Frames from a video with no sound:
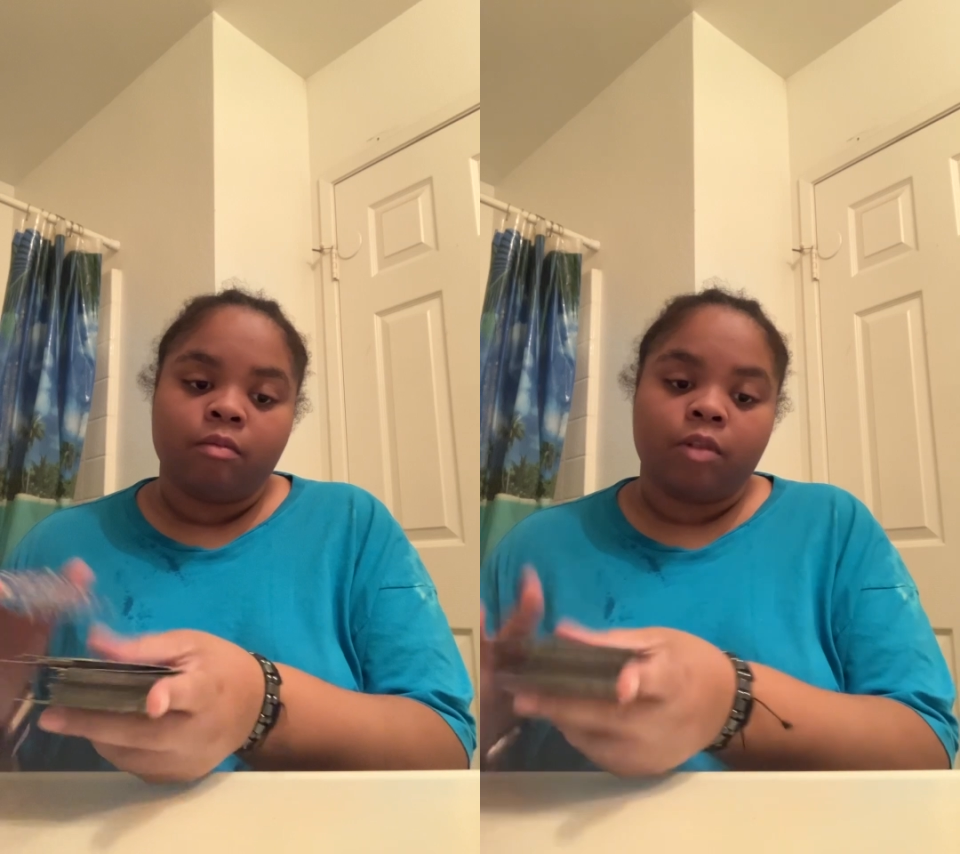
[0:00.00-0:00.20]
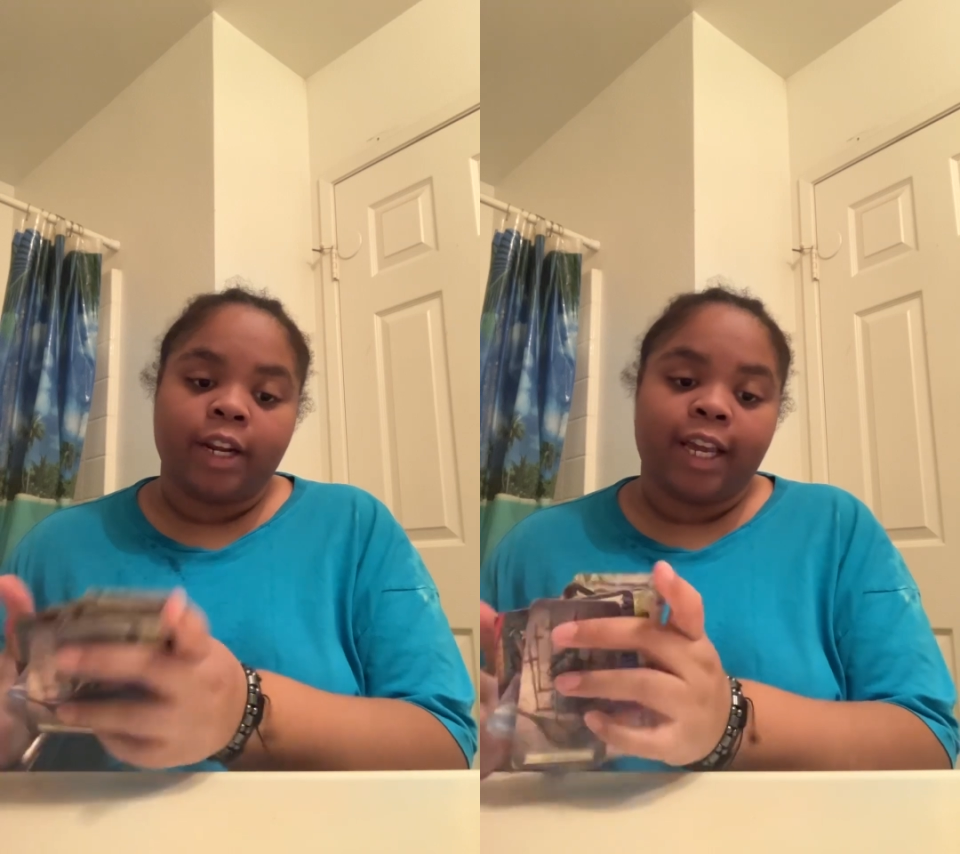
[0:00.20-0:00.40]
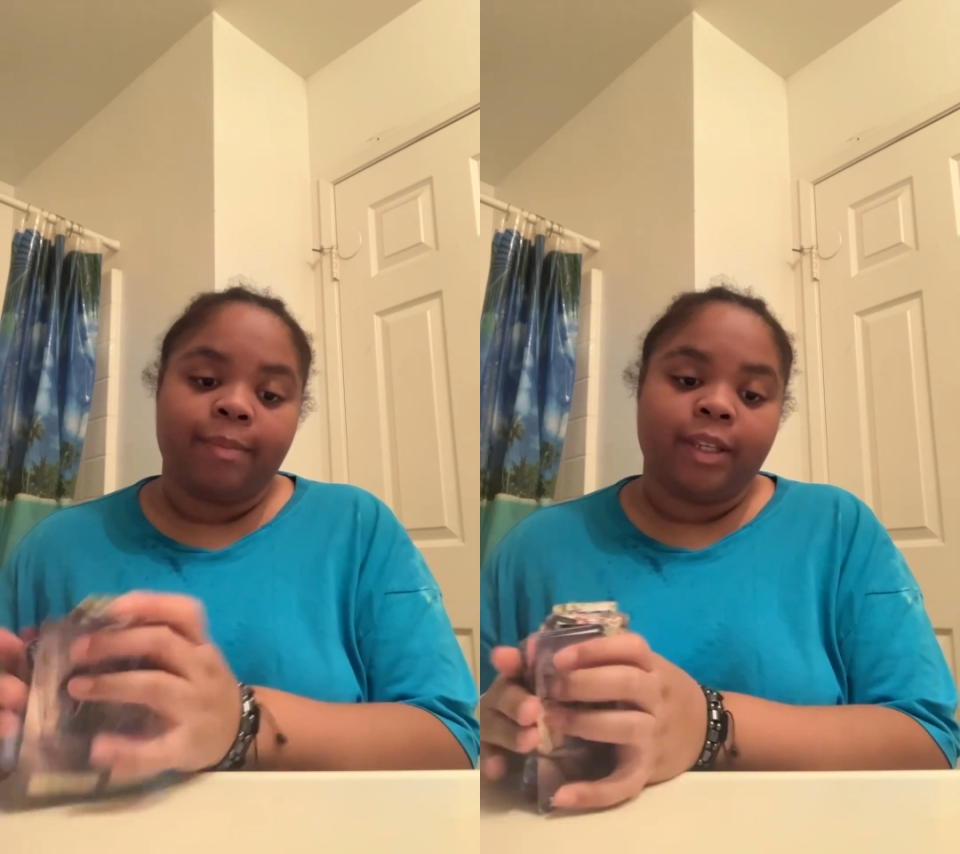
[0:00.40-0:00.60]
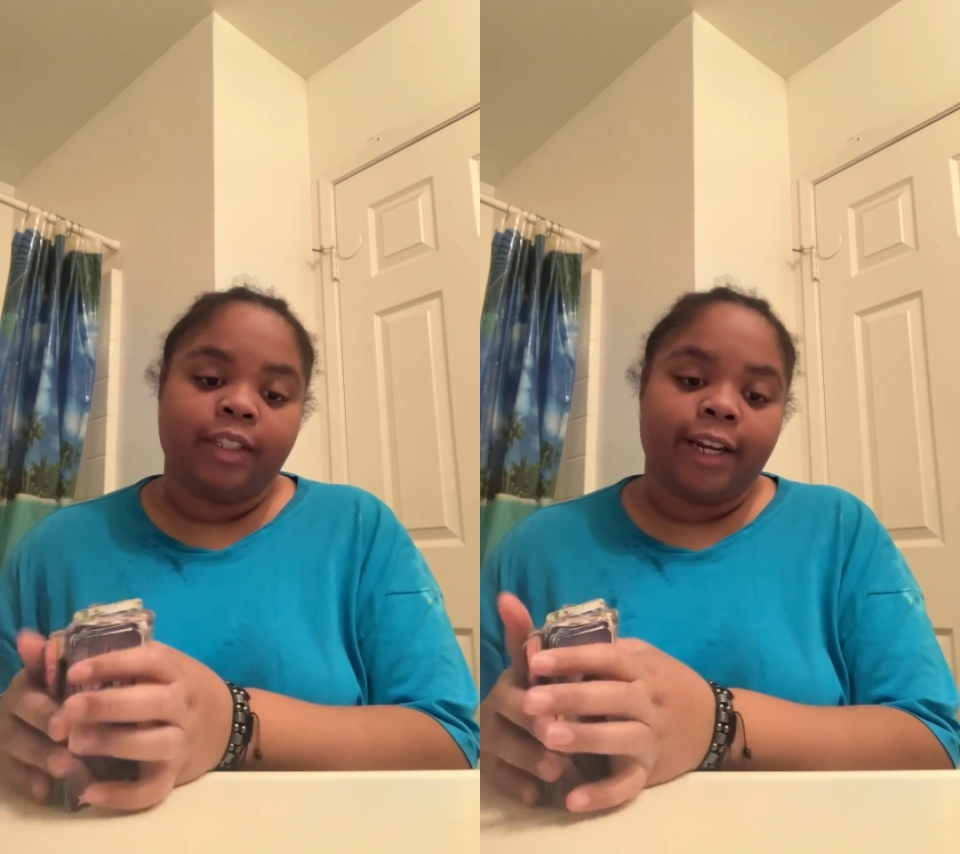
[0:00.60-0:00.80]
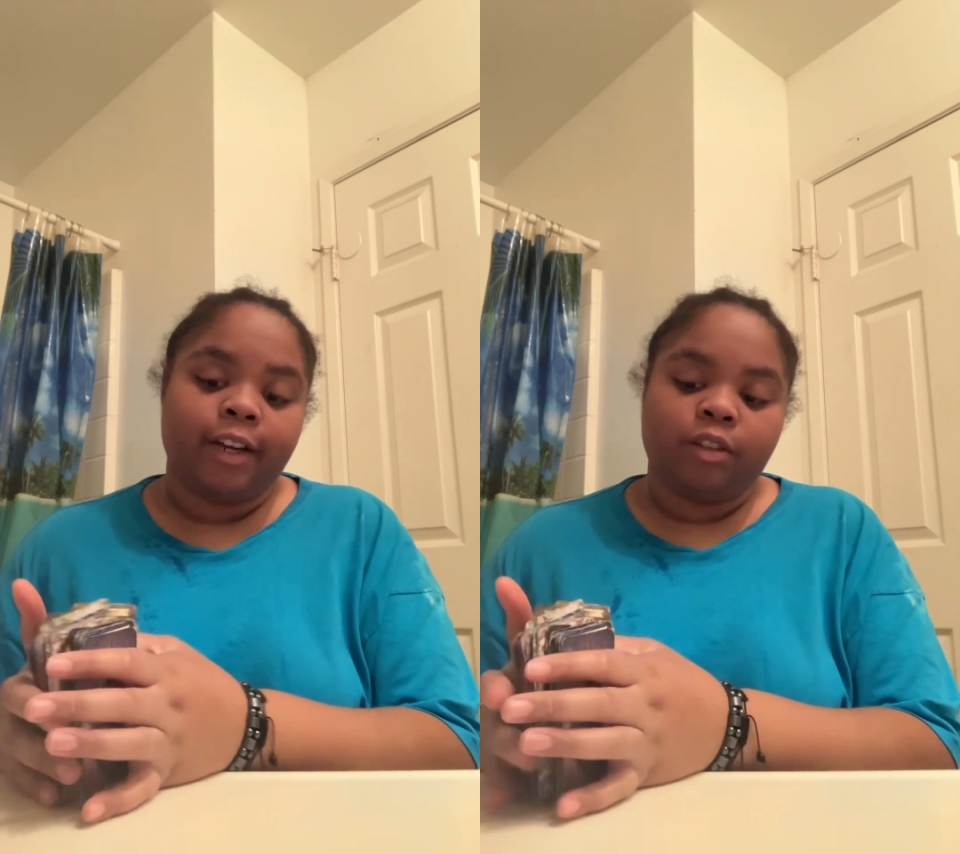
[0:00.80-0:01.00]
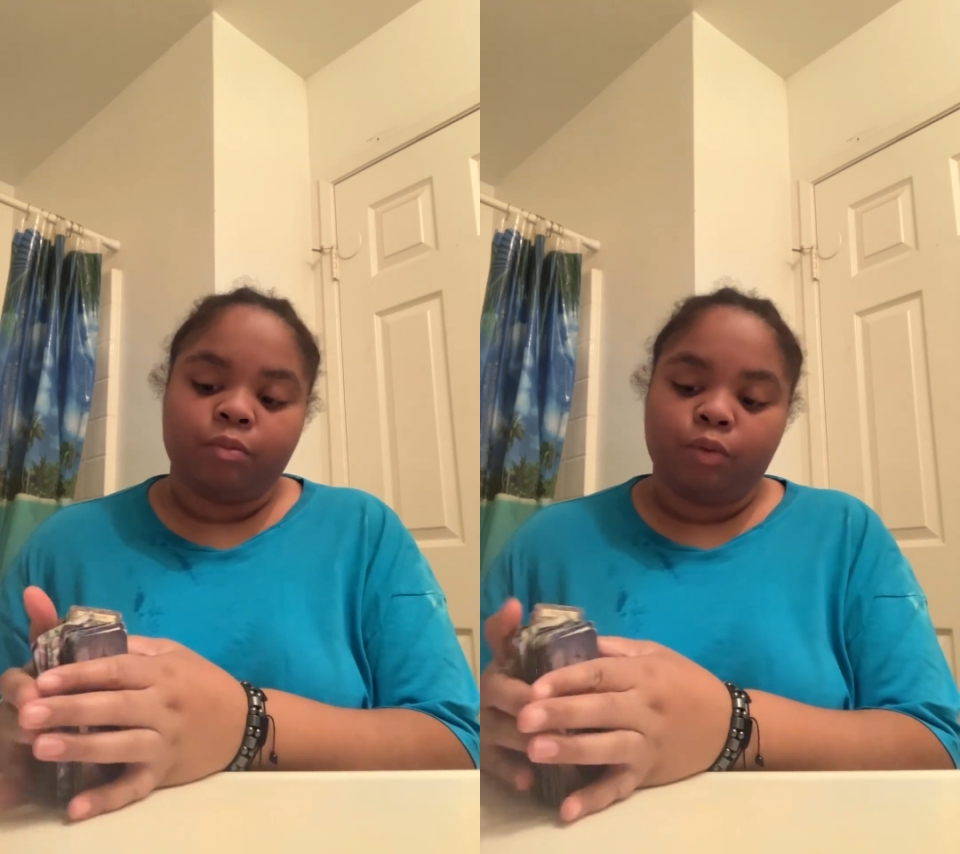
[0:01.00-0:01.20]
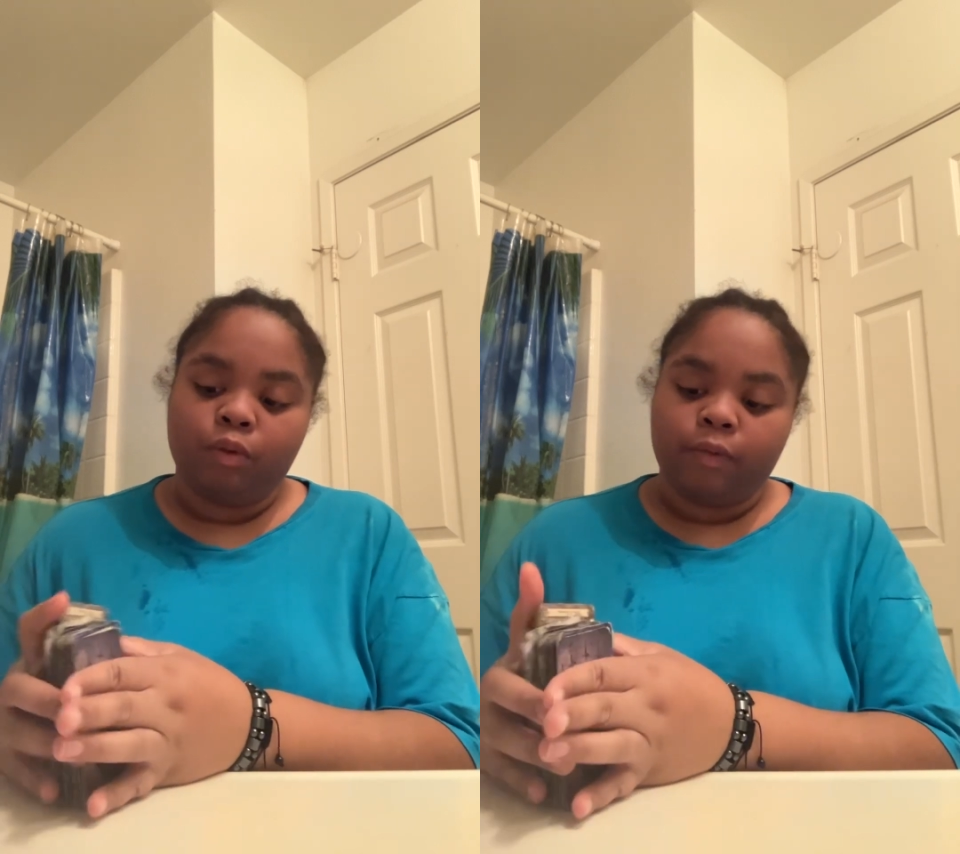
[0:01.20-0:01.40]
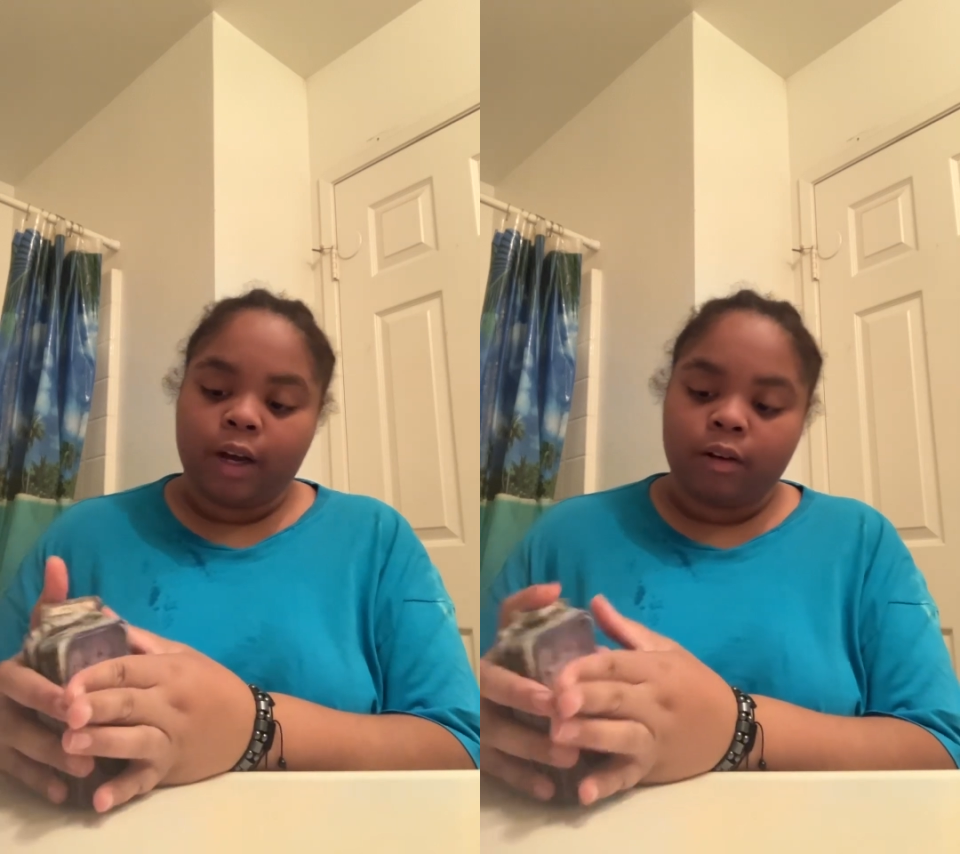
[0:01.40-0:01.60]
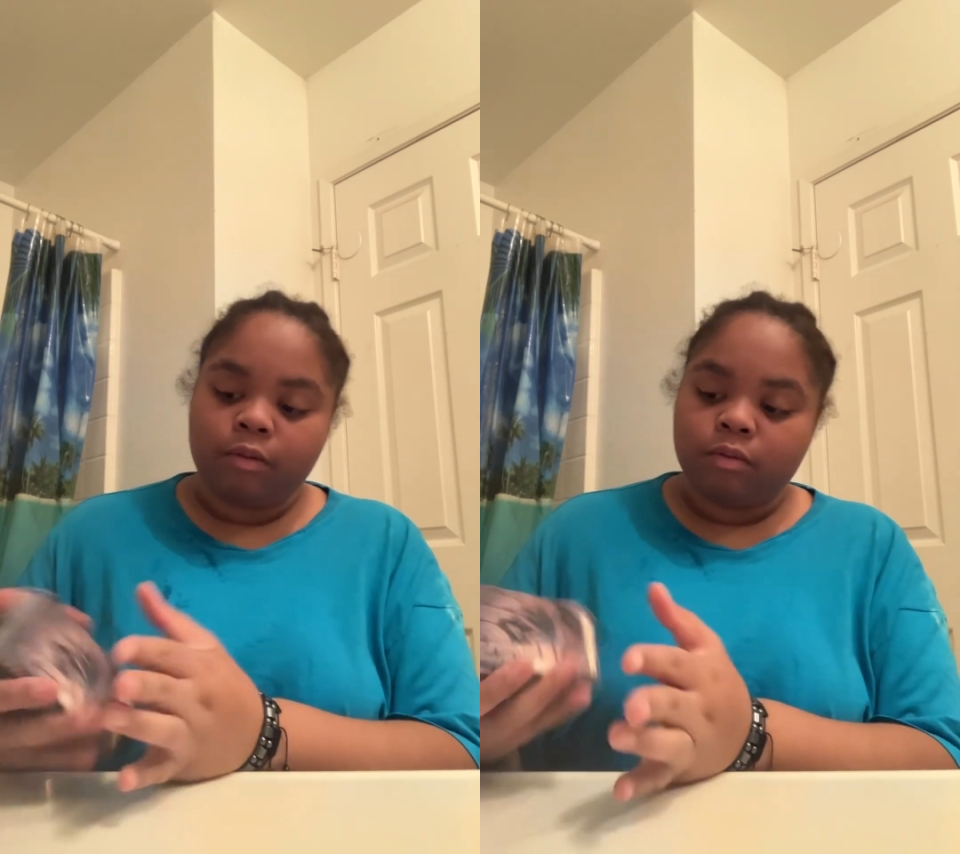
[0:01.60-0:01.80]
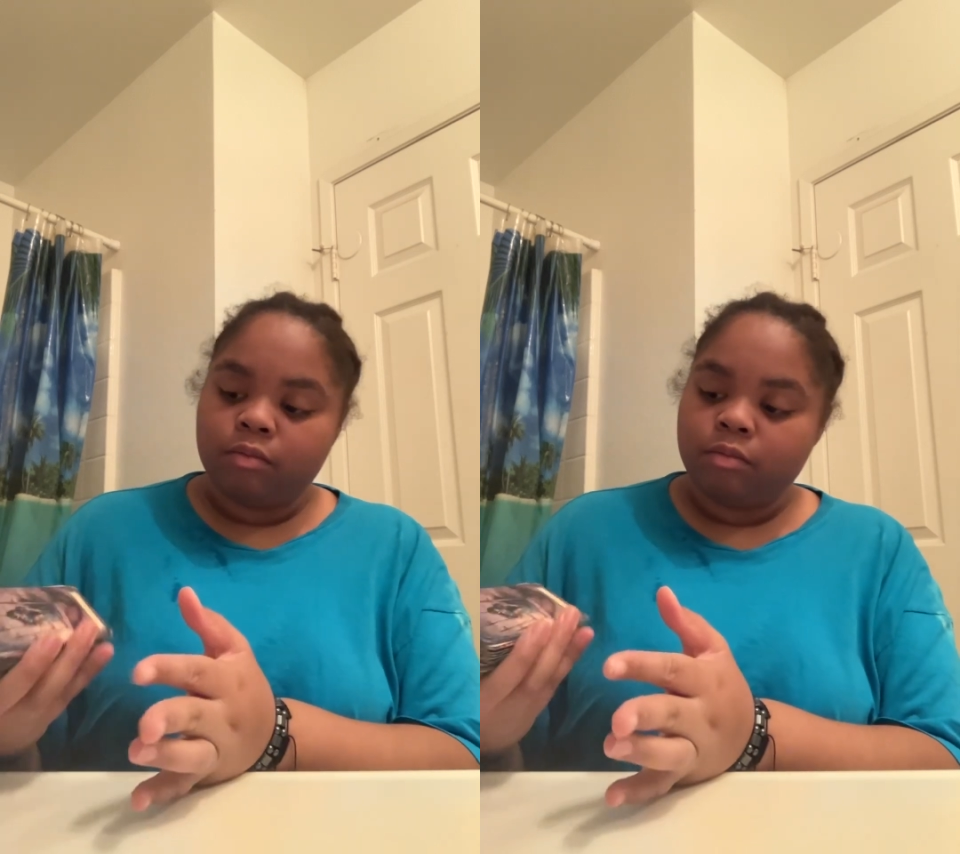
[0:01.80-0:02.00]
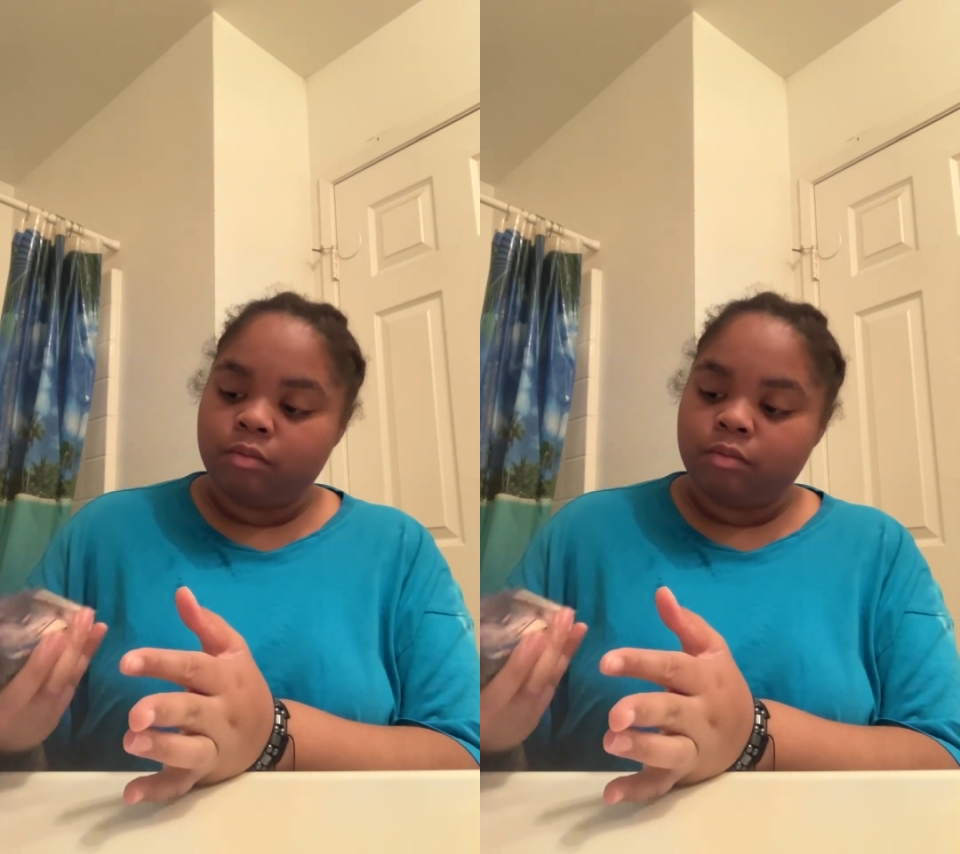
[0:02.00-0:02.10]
Or they could be scared to move out.